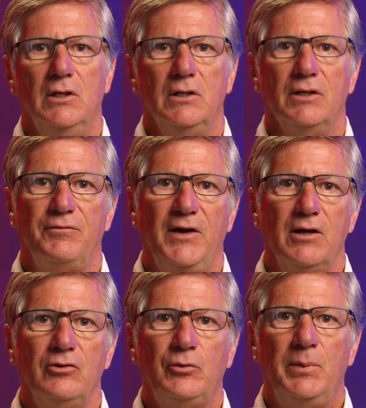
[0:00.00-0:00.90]
The
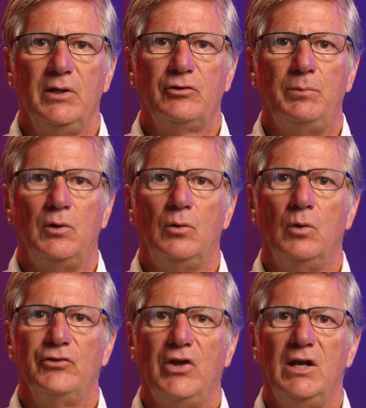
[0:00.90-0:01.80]
founders' principle
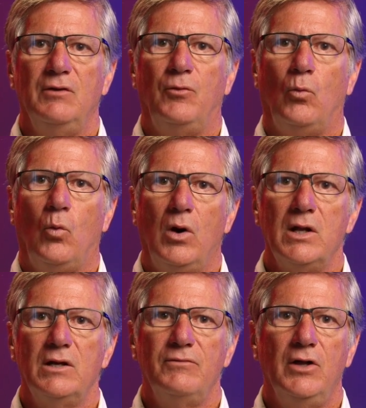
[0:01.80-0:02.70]
was that if one
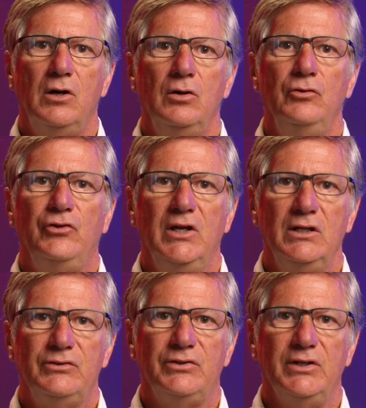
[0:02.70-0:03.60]
of those
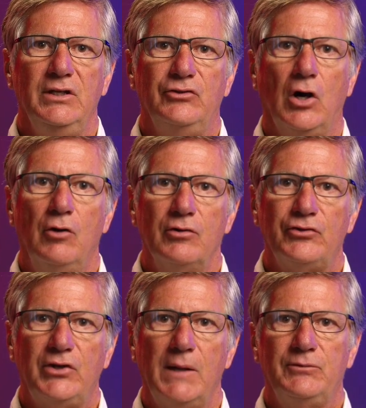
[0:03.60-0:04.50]
entities
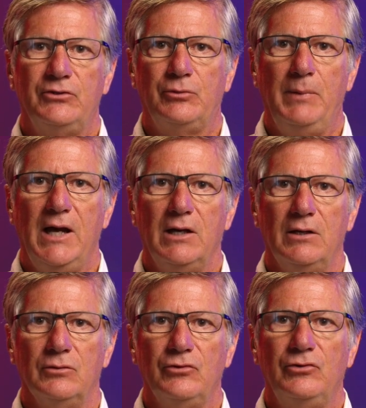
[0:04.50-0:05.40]
overstepped its
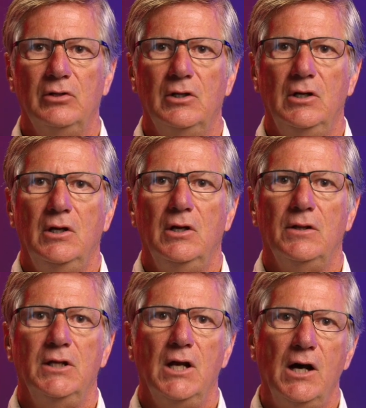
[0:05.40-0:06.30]
bounds,
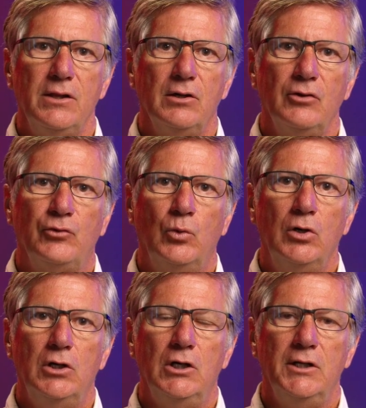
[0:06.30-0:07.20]
the others
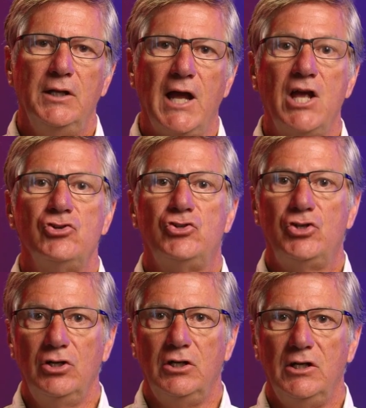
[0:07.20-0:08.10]
would and
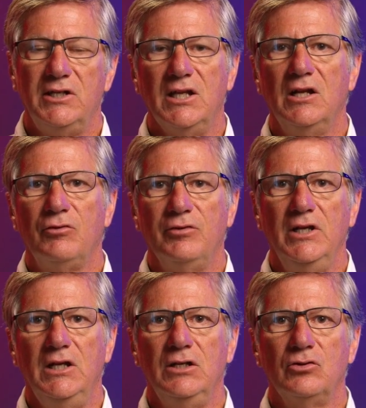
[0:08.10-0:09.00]
should
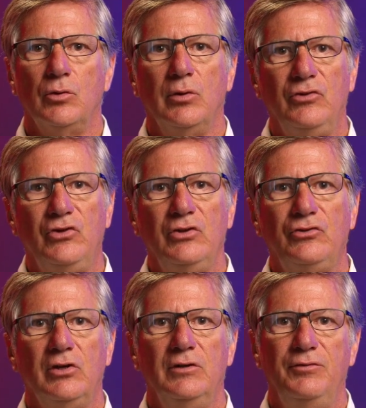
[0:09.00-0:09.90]
intervene or resist
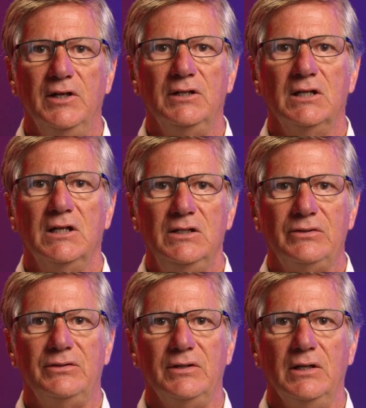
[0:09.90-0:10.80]
the offending
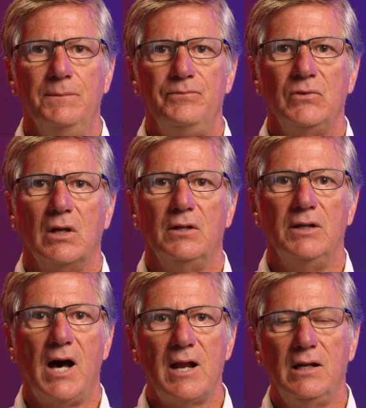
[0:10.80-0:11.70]
entity,
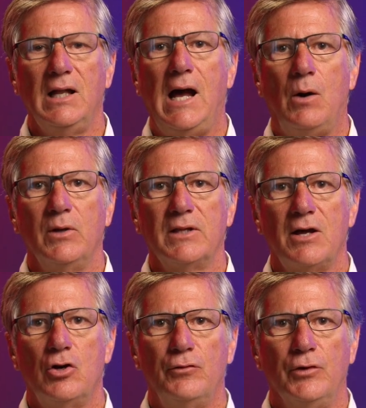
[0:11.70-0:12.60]
not allowing that
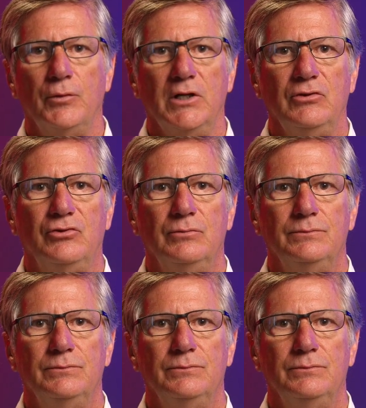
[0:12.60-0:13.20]
overreach.